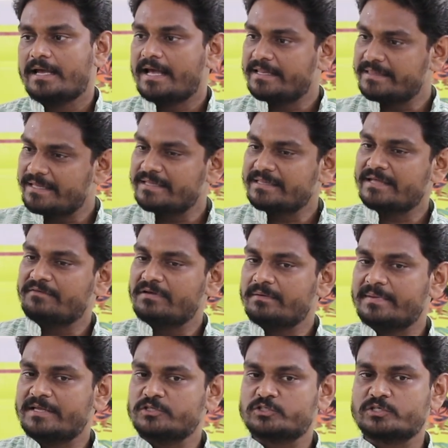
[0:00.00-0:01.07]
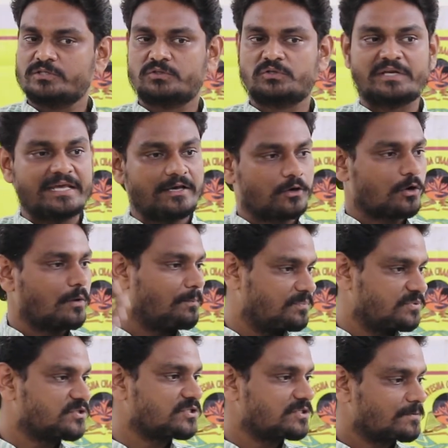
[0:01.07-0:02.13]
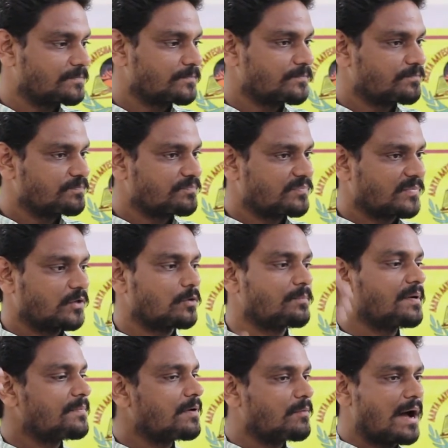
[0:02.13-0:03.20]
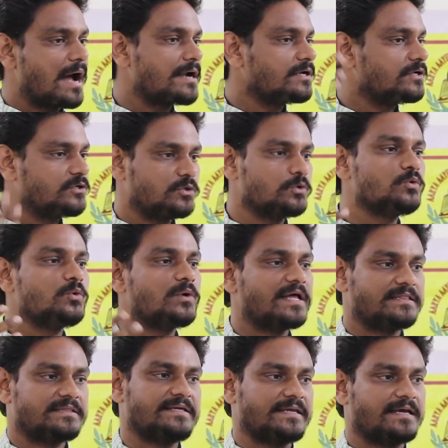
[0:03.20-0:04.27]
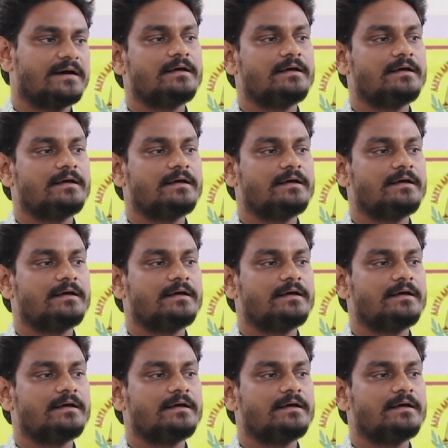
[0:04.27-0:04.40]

And then they will mention 3 groups, group number 1, 2 and 3.